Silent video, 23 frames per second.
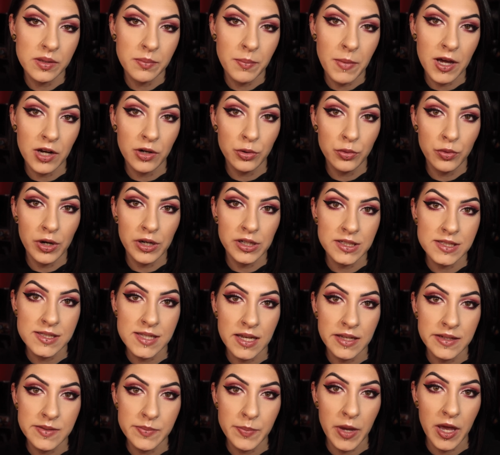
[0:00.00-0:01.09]
the Modern
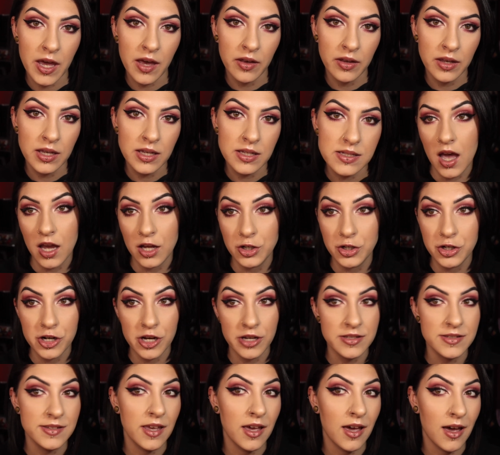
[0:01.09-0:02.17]
Renaissance palette. I
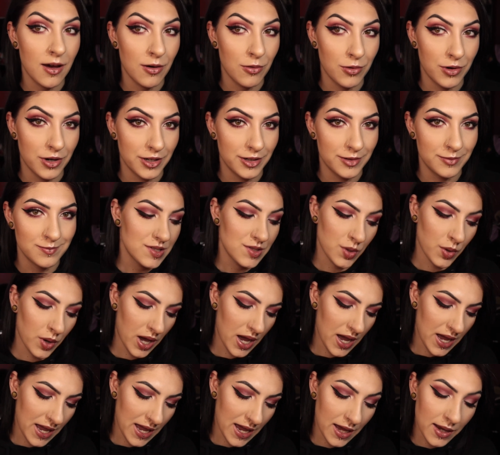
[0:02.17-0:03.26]
just got one. So I
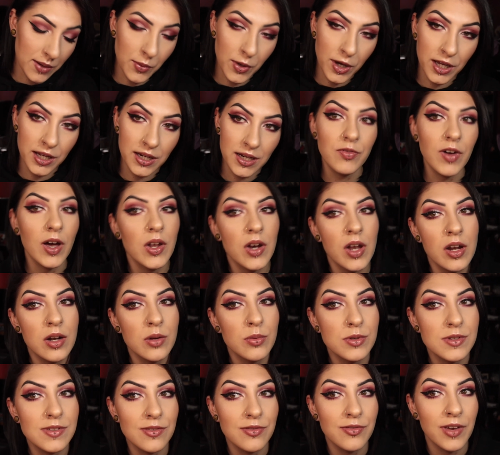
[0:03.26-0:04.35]
had one, found out it
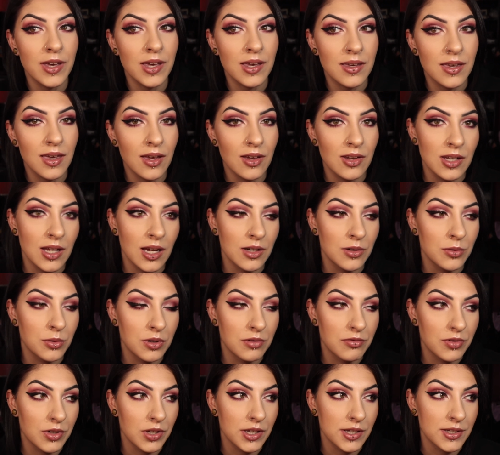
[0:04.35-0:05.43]
was a fake, held on to
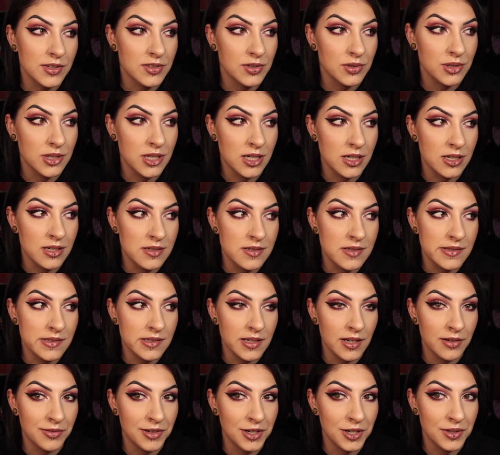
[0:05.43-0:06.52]
it for like 2 years,
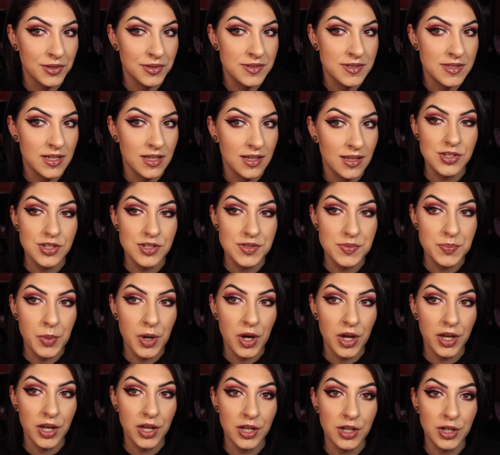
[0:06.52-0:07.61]
never used it. Just
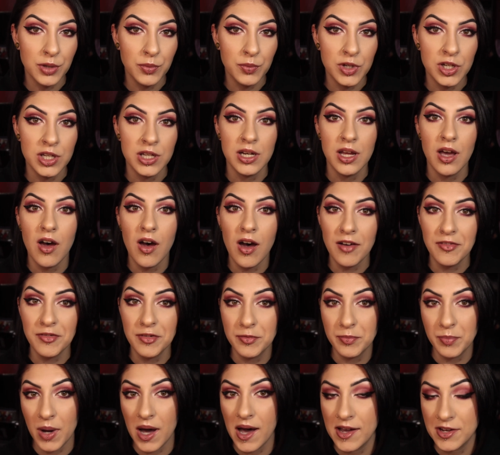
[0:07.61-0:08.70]
bought a new one off
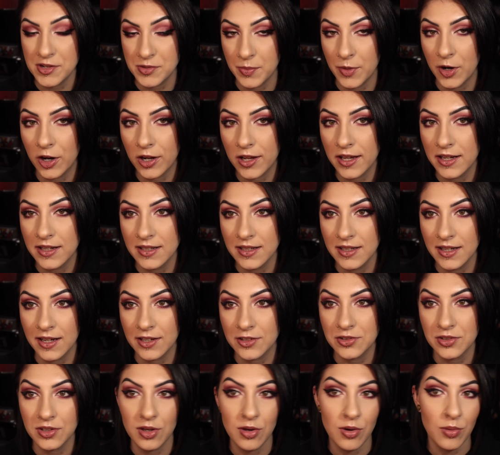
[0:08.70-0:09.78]
of Poshmark. I didn't
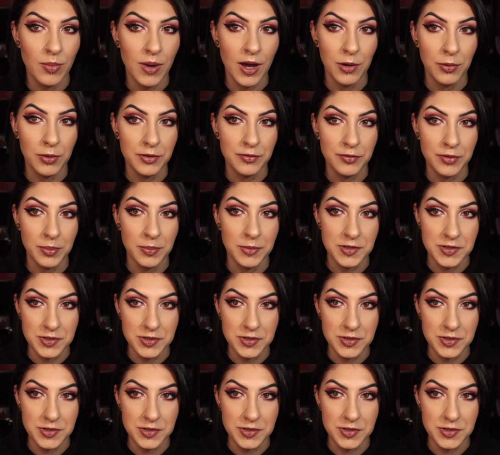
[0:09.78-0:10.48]
actually go buy one from the